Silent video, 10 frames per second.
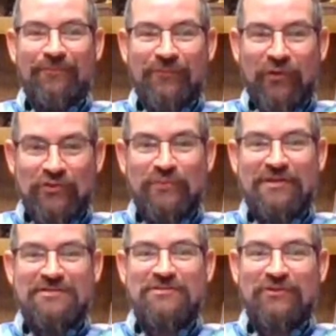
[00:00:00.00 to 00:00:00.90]
Those
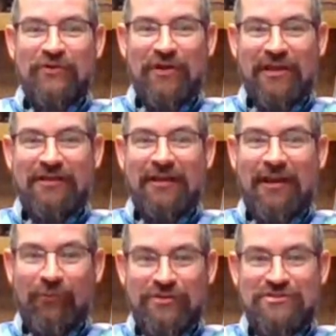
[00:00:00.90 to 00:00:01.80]
places are great, and I
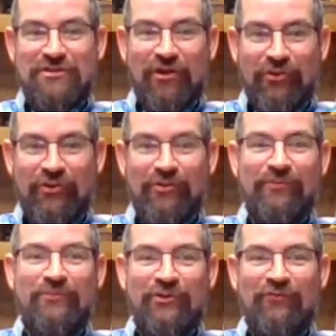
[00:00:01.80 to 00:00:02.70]
wish other
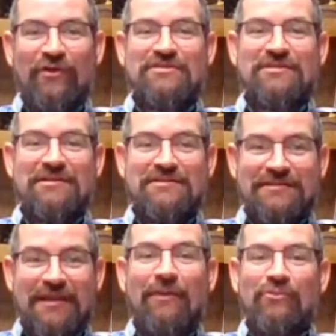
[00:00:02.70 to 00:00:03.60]
universities
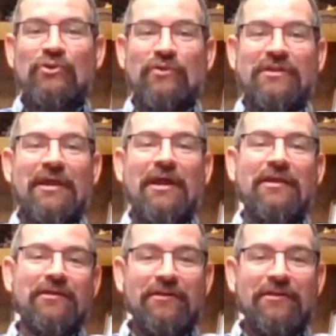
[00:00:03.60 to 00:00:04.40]
kept doing that.